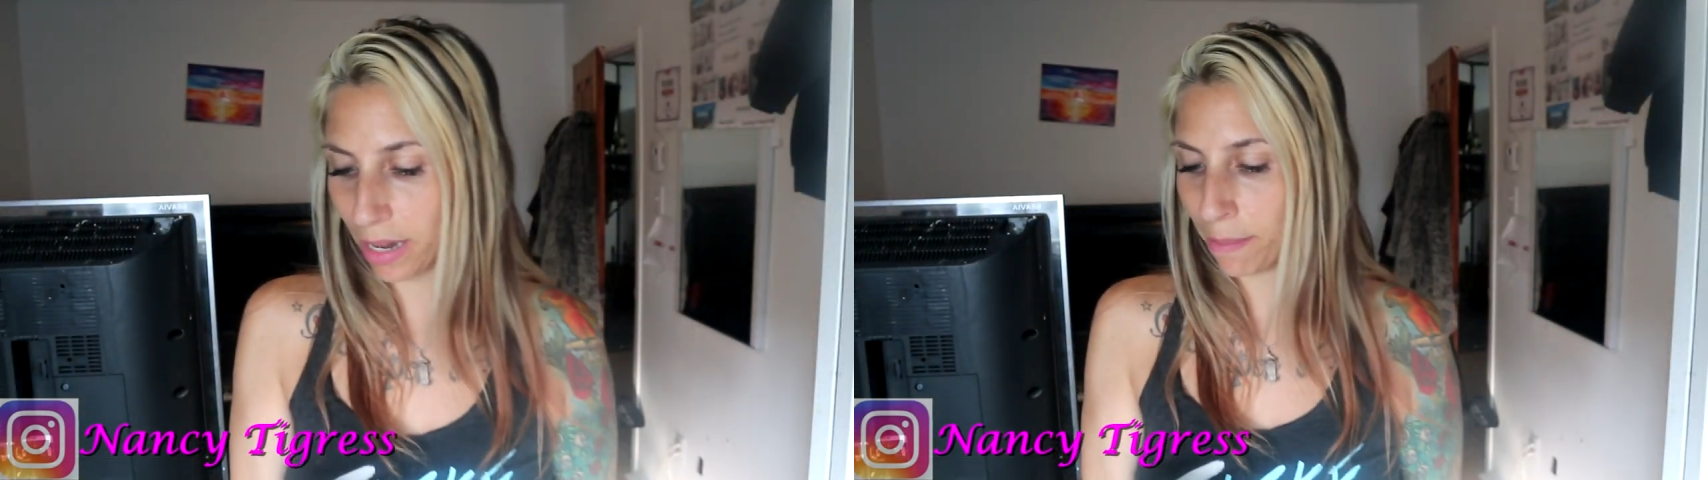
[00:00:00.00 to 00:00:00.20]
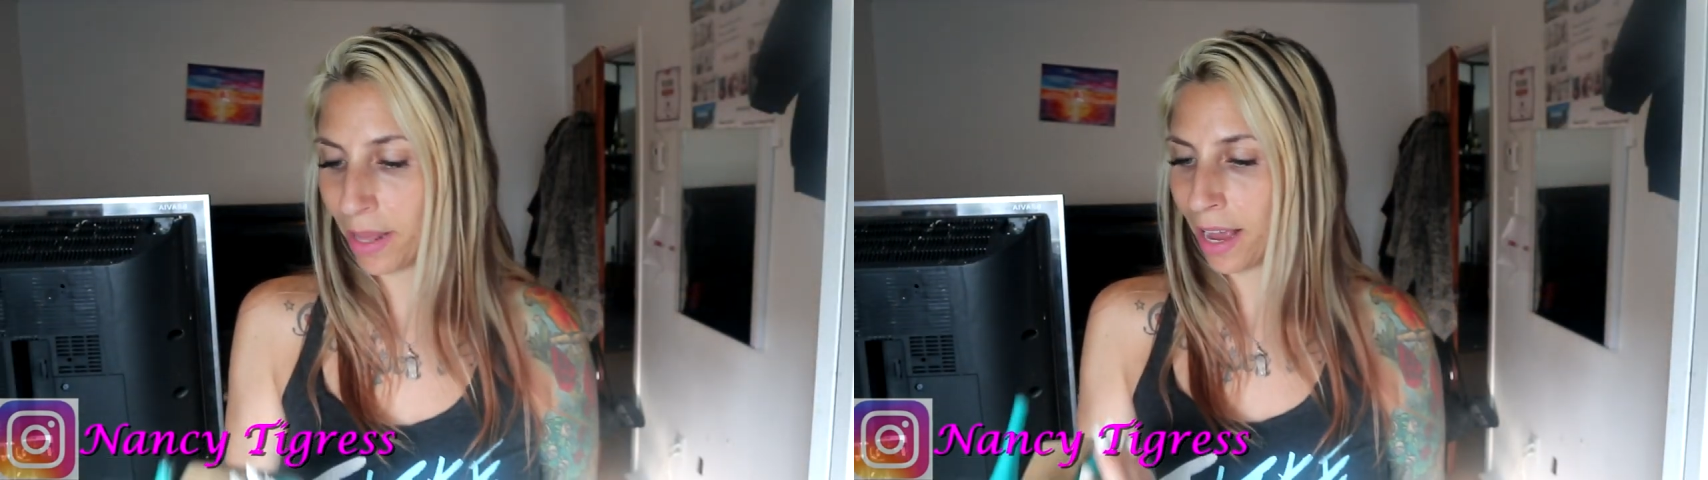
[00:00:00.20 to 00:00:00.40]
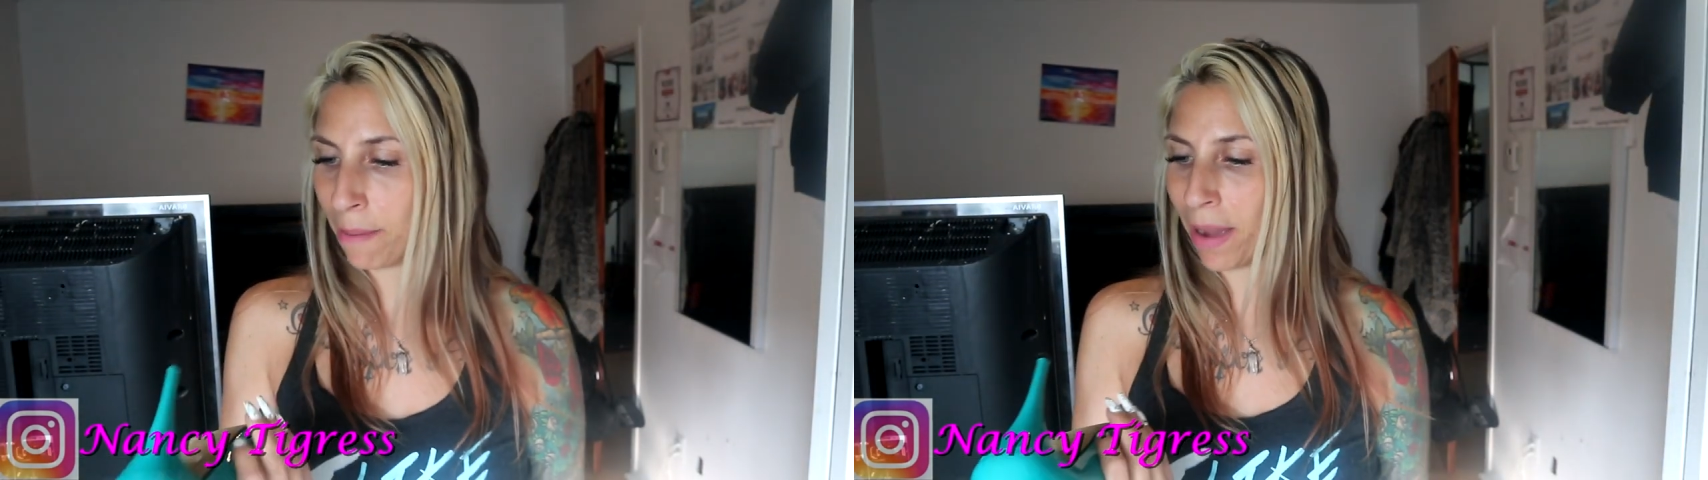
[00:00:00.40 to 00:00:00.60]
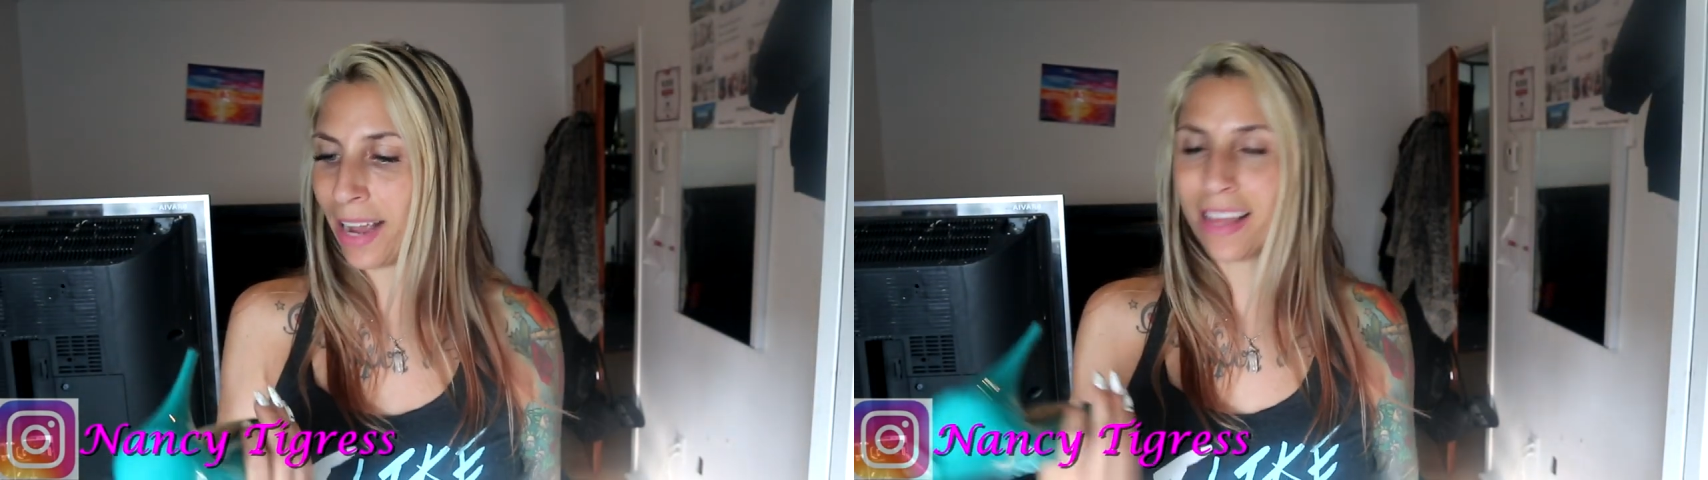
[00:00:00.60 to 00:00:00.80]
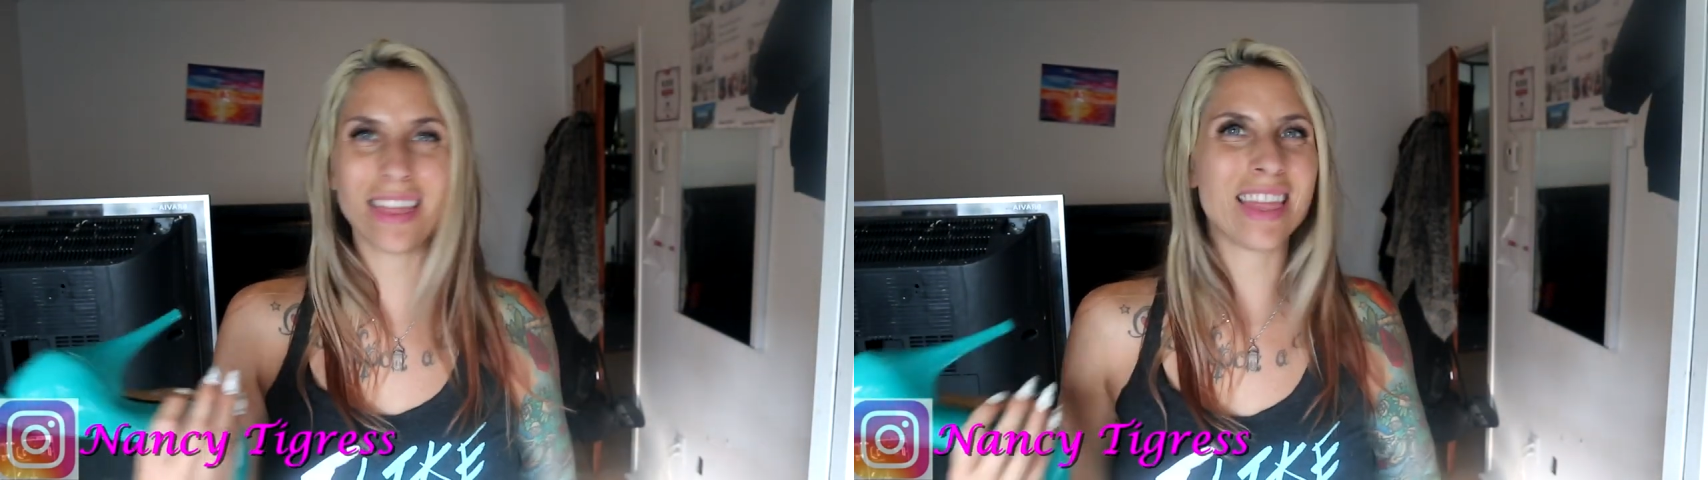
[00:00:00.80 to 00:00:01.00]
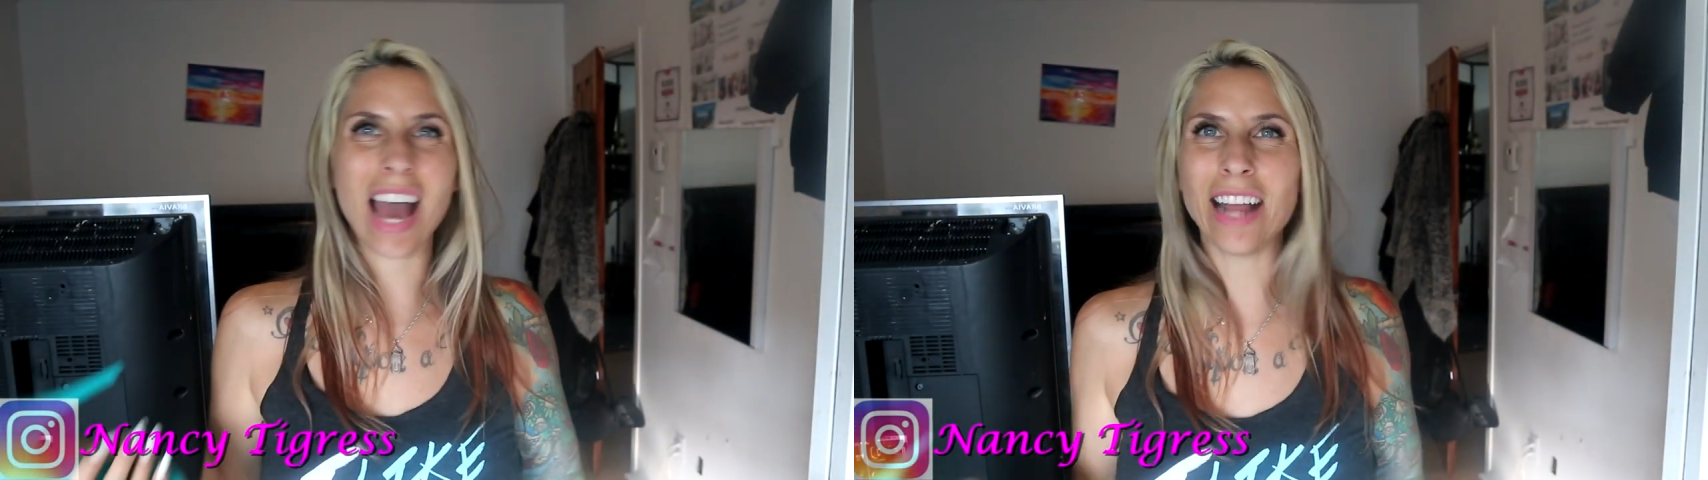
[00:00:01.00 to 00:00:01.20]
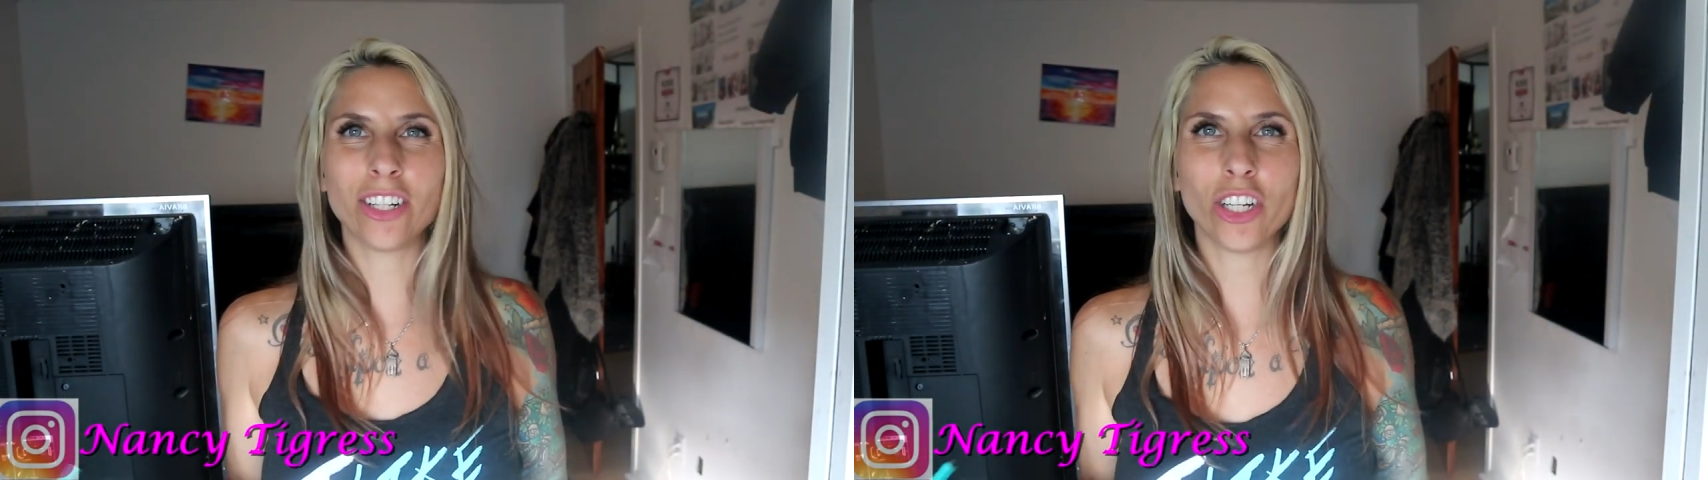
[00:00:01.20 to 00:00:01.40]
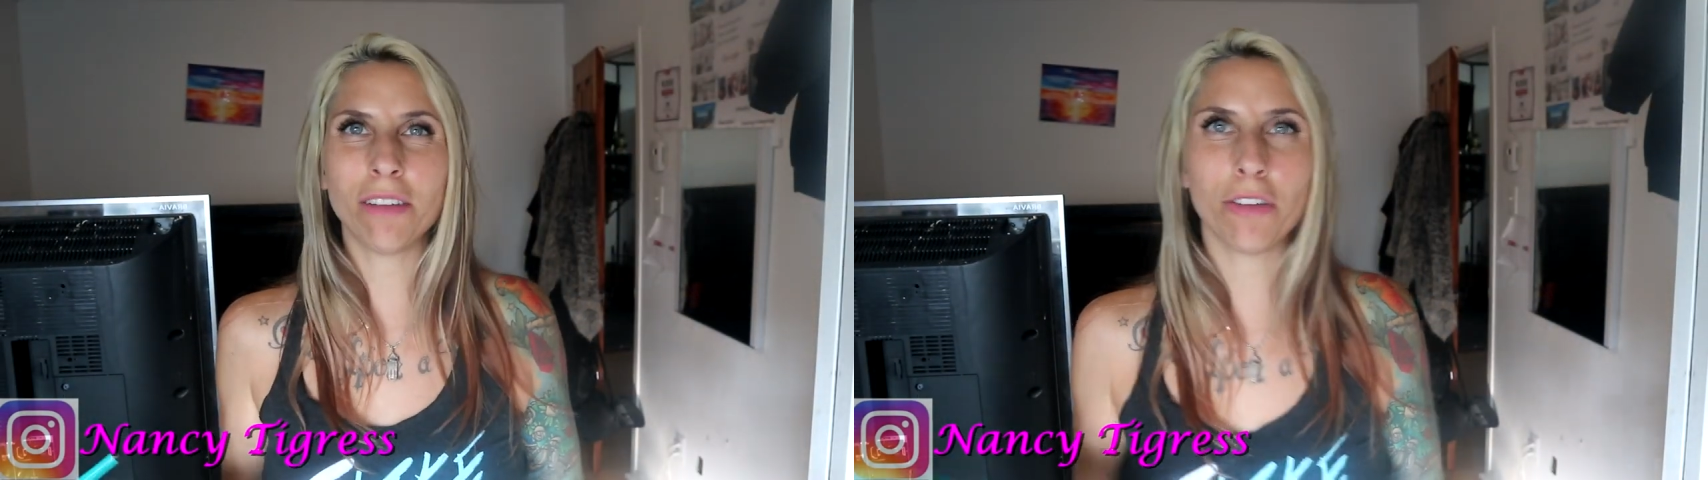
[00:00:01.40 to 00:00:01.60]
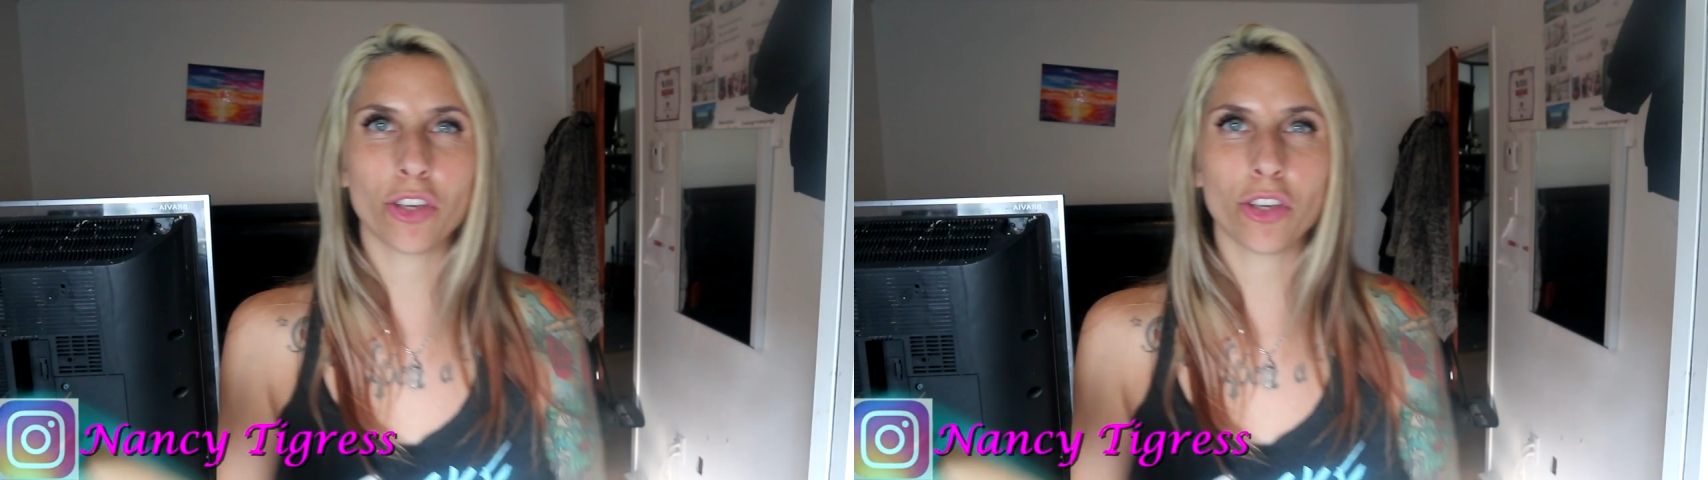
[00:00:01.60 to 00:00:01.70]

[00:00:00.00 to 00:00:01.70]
And am, am I in that good of a